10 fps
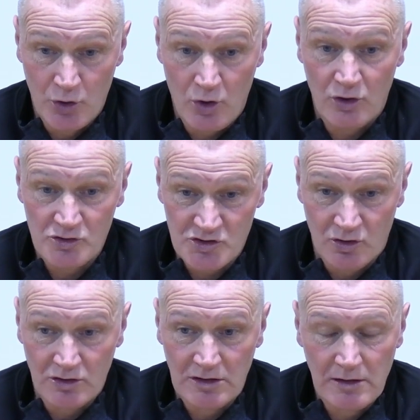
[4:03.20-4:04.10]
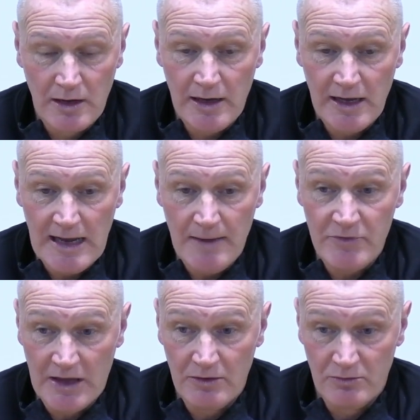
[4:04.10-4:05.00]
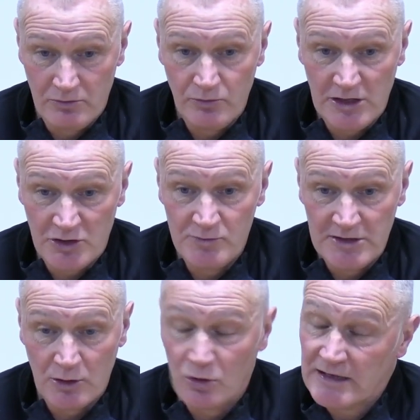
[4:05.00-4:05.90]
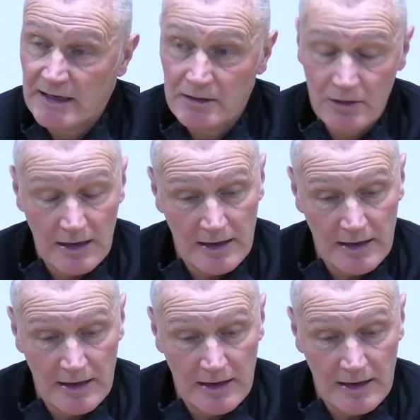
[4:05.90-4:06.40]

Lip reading: are not on song, that it could be a long day.